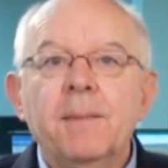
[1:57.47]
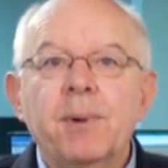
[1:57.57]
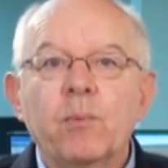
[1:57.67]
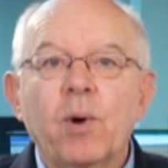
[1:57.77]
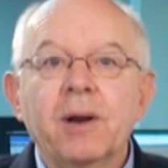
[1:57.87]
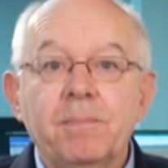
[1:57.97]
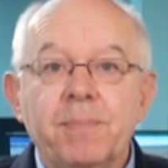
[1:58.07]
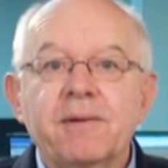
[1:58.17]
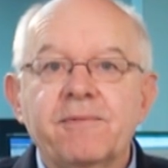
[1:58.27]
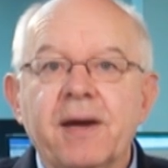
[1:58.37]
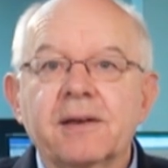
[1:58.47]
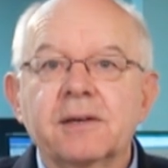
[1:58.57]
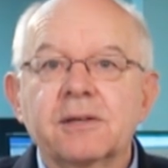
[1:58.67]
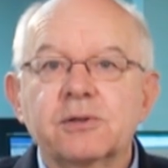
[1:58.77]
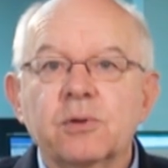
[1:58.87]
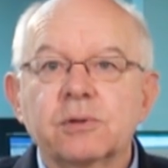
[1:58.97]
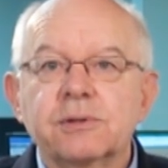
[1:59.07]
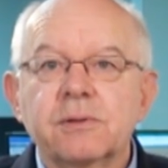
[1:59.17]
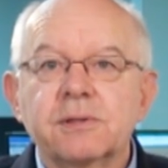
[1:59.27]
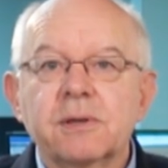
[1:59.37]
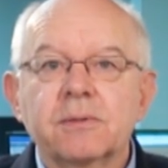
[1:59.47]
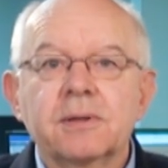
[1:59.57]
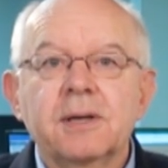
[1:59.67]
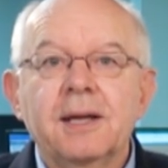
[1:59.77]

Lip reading: But one big factor distorts the result.